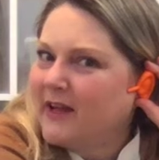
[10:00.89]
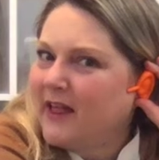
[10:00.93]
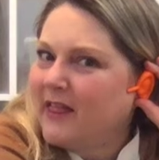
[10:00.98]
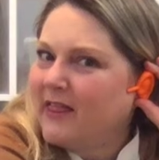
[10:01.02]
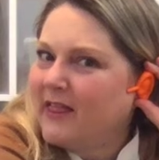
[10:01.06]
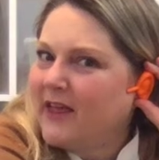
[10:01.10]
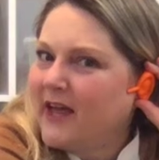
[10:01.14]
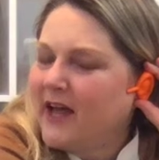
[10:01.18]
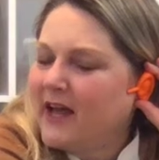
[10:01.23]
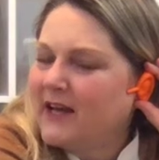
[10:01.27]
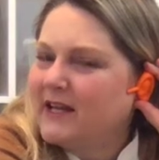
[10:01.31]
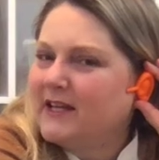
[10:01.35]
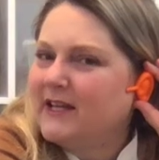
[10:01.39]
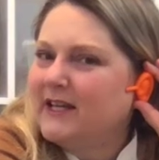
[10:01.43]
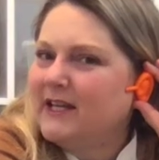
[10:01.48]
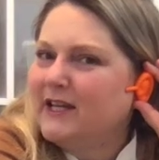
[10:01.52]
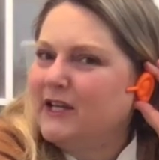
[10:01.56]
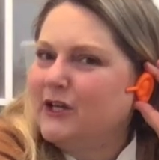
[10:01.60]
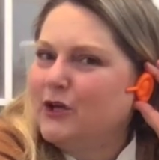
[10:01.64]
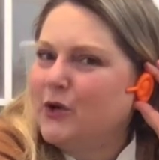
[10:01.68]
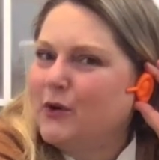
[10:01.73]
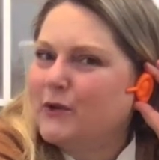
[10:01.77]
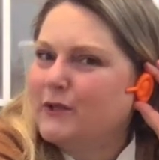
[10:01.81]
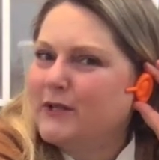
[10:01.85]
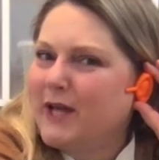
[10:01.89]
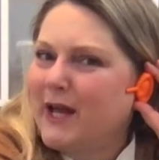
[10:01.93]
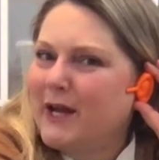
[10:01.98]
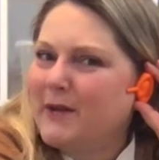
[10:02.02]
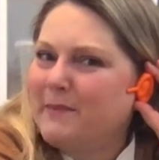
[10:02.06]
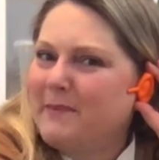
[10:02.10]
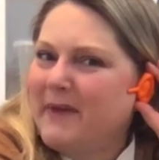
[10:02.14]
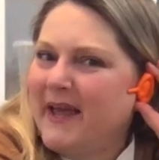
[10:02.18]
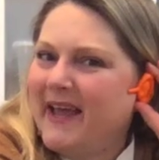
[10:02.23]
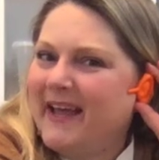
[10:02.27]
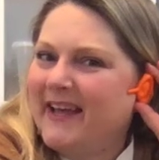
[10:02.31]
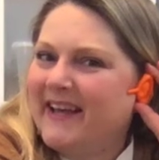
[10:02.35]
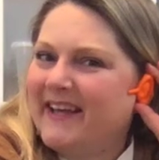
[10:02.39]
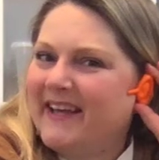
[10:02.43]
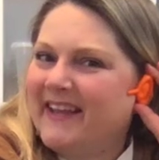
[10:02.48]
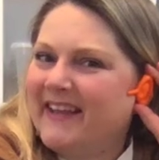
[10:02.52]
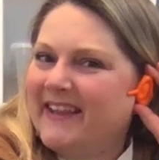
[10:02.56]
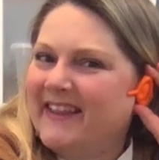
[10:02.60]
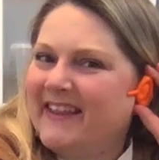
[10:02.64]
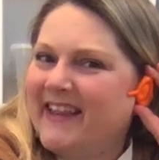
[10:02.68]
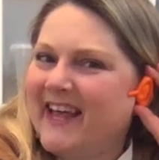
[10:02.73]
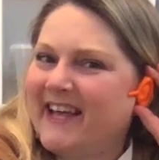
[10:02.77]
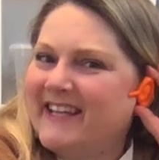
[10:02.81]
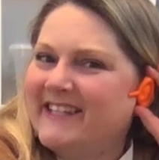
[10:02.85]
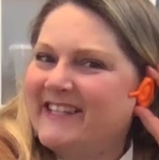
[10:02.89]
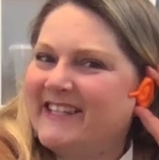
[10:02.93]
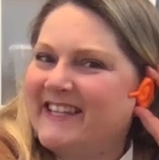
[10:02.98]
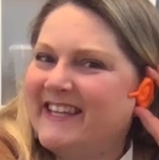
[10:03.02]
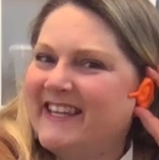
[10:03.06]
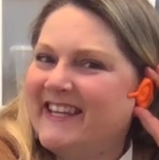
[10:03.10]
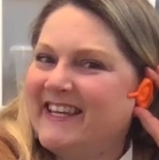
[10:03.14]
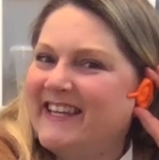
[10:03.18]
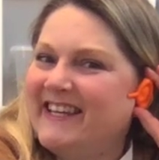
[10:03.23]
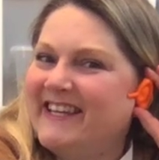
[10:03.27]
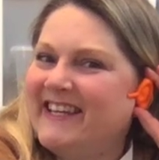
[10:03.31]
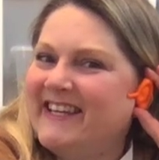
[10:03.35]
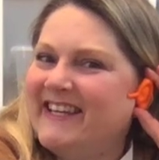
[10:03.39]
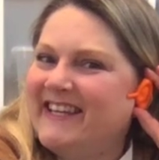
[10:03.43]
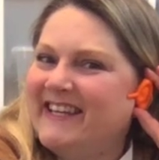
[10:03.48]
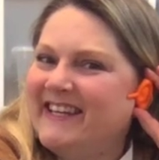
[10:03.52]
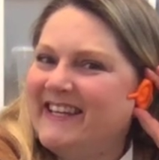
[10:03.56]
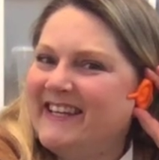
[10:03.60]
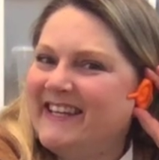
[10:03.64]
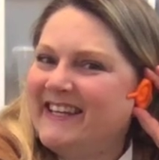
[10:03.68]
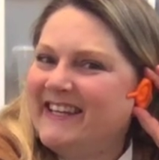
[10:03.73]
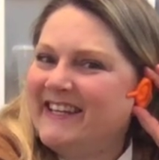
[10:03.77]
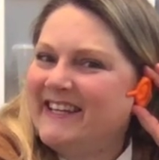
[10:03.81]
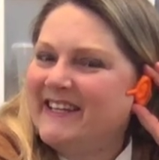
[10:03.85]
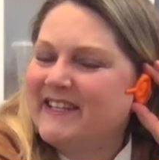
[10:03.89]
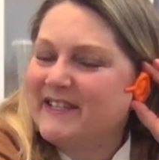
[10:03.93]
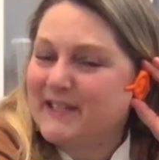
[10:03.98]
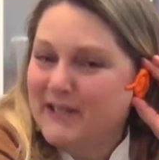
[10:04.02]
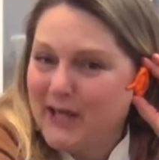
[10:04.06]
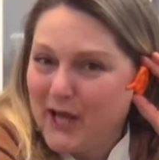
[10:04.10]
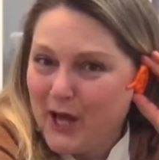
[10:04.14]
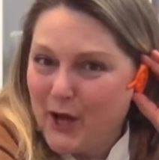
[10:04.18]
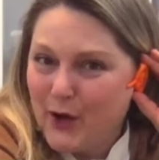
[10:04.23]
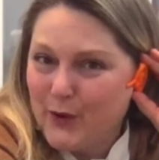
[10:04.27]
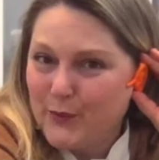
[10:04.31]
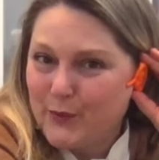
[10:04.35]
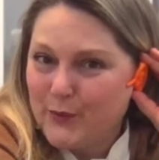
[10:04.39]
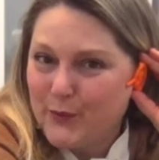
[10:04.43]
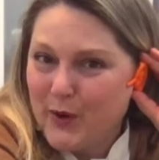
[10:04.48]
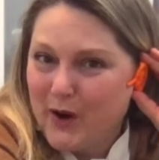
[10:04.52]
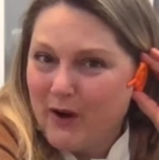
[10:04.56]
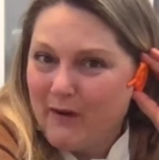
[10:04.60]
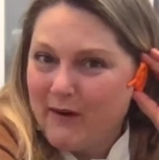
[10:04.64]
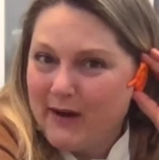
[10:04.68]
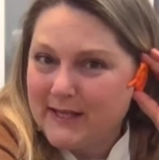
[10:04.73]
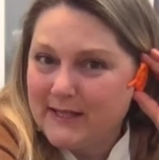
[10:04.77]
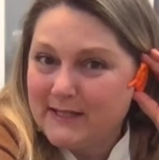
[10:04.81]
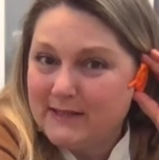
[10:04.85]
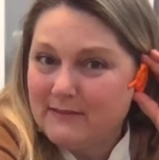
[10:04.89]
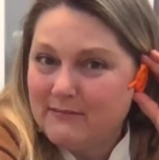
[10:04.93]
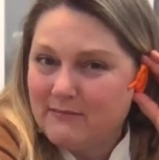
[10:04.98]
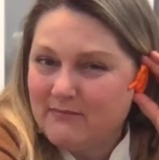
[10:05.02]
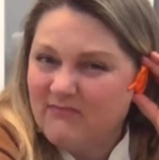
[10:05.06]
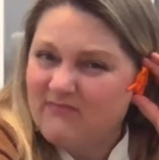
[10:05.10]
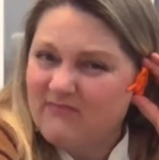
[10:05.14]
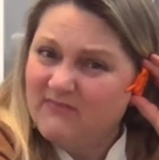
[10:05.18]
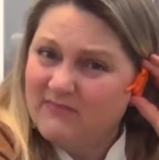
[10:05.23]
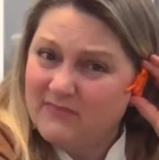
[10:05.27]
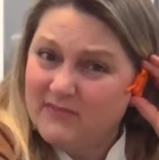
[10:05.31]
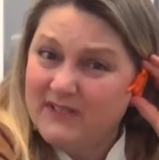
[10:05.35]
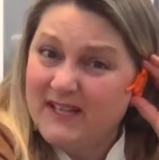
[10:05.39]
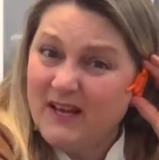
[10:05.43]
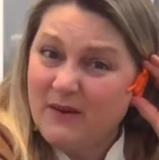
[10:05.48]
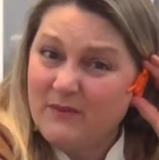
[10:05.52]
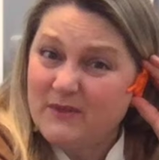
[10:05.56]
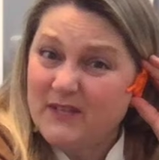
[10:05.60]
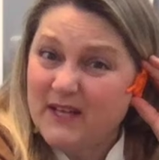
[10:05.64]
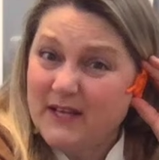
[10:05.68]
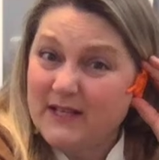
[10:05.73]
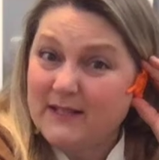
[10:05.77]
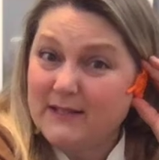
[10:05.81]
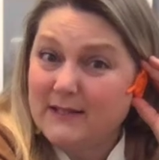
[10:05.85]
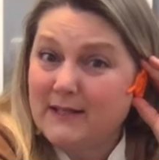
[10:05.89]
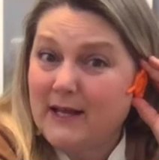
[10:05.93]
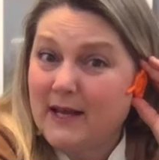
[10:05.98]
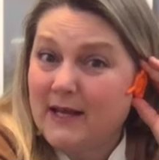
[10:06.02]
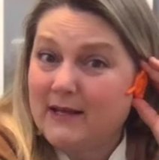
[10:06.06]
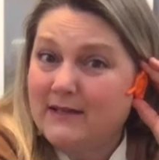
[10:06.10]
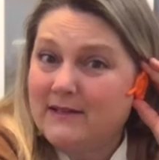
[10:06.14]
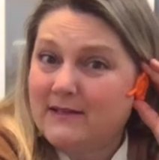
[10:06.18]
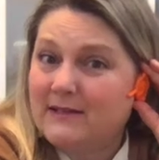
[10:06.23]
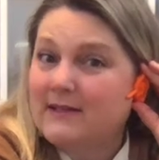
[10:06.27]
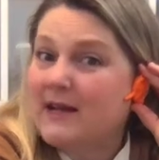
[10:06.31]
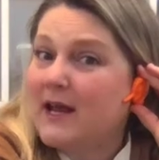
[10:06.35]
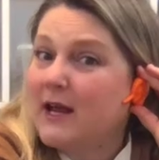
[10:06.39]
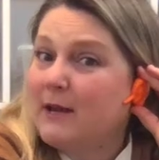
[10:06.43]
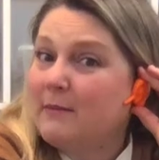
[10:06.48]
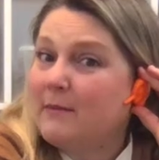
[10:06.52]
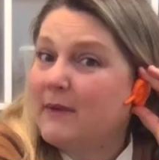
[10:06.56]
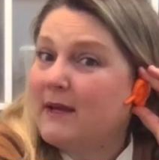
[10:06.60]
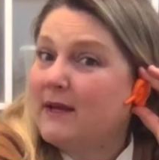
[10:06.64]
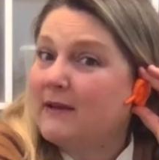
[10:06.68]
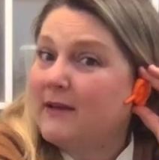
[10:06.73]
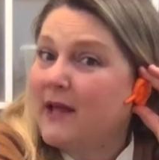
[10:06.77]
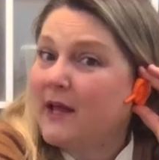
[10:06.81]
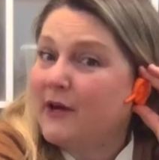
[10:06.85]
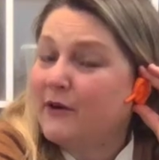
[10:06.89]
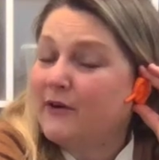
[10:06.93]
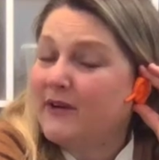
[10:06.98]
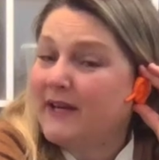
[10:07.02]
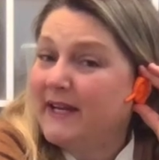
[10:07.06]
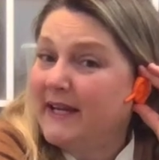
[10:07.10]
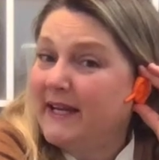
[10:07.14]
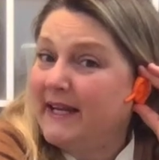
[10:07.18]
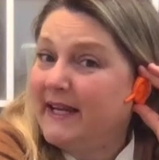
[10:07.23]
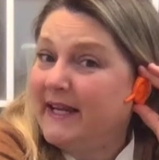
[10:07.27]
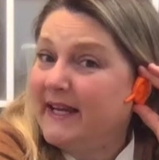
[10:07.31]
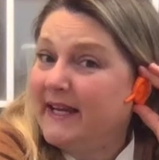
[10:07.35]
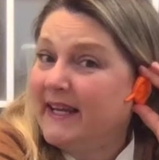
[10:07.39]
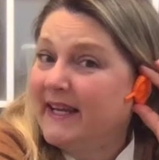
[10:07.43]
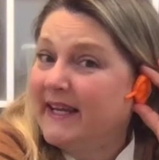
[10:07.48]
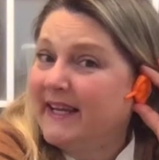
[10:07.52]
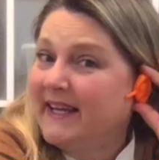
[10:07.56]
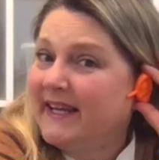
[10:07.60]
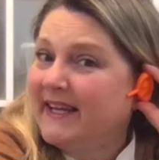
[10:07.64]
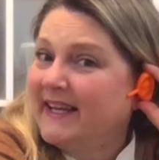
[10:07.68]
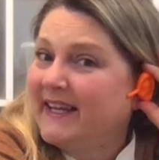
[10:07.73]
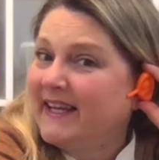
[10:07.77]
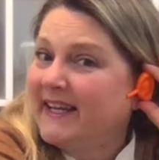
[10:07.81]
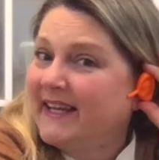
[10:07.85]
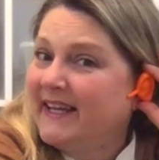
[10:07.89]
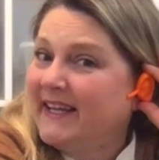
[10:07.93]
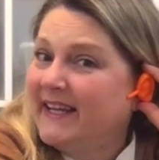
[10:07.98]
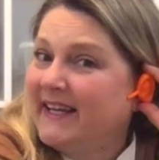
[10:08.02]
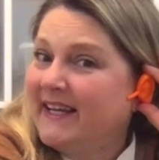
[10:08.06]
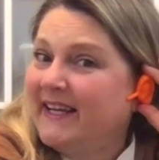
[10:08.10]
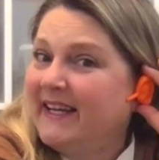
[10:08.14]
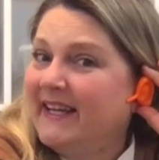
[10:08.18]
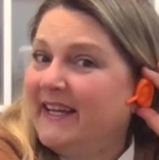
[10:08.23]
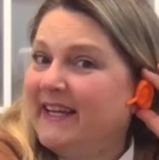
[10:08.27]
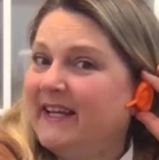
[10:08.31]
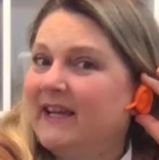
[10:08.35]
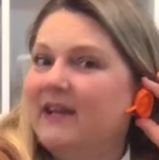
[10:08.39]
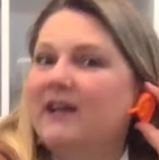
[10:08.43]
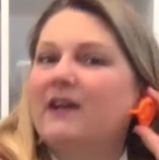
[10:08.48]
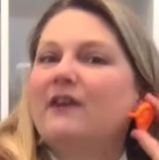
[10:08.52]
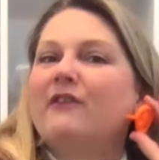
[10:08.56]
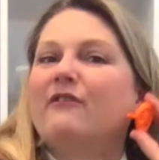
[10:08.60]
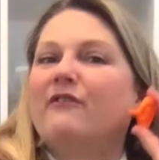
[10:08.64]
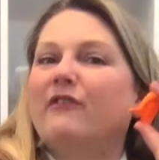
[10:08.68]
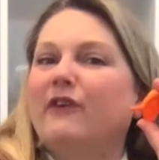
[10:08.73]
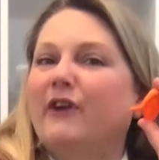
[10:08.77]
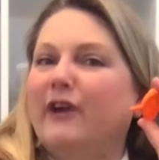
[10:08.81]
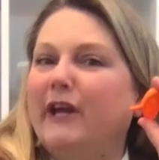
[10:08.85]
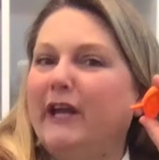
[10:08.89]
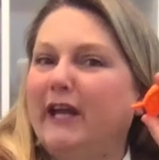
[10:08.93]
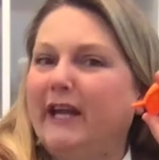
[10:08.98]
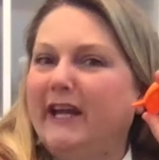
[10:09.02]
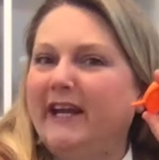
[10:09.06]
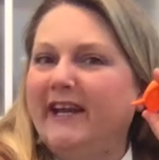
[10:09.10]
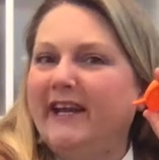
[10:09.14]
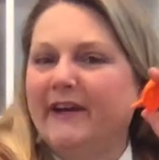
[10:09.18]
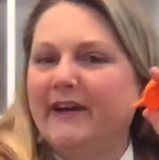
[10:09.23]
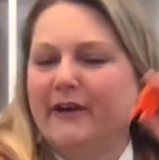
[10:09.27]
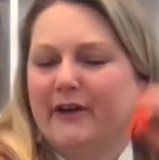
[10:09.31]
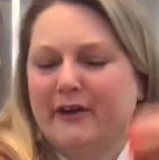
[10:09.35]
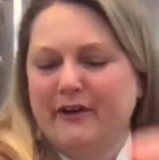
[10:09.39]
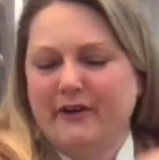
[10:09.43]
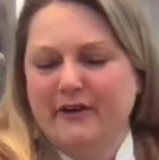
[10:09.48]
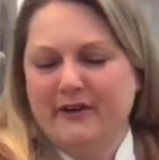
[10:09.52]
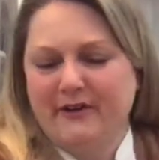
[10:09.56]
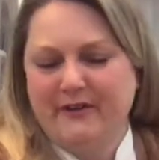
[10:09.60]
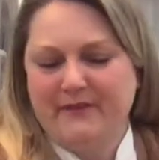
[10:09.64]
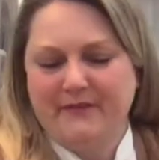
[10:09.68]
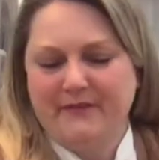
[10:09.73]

that E knows how to make. And that's the E sound, where it sounds like it's saying its name, letter E. E for ear.